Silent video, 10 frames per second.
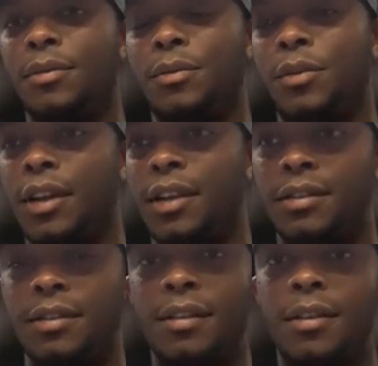
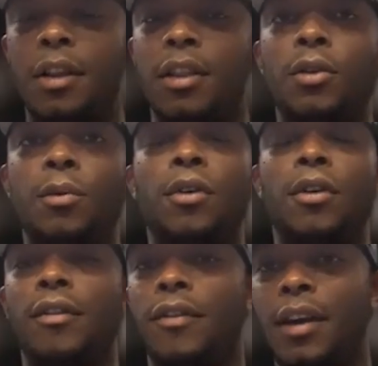was a little
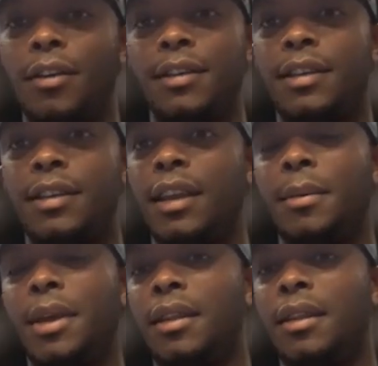more of a veteran
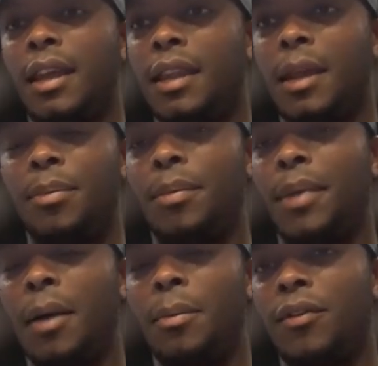team and and they
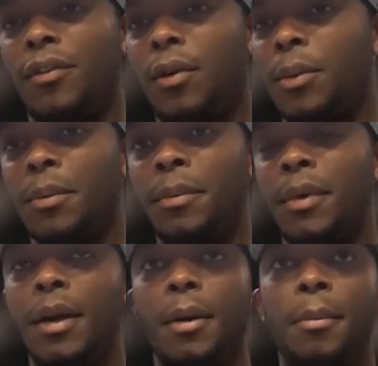outperformed them.
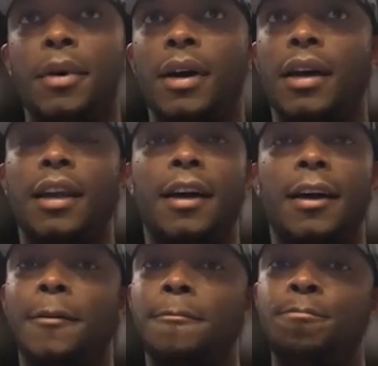But
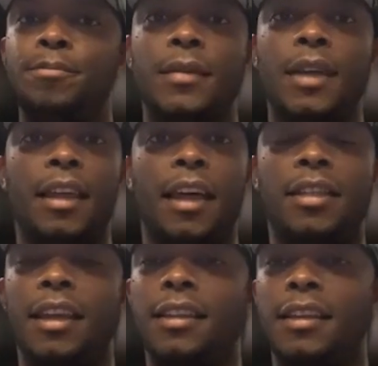um, I, I
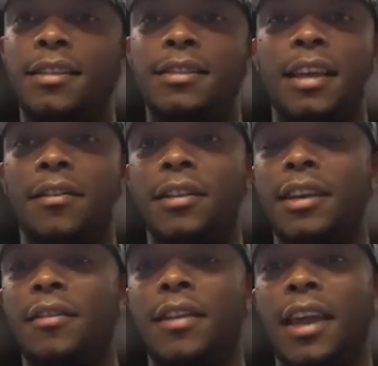think that's definitely
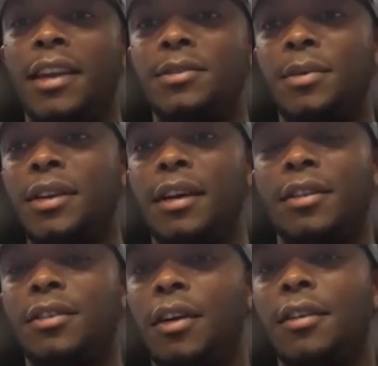an advantage to be the
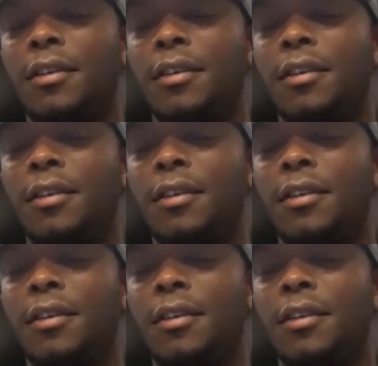underdog.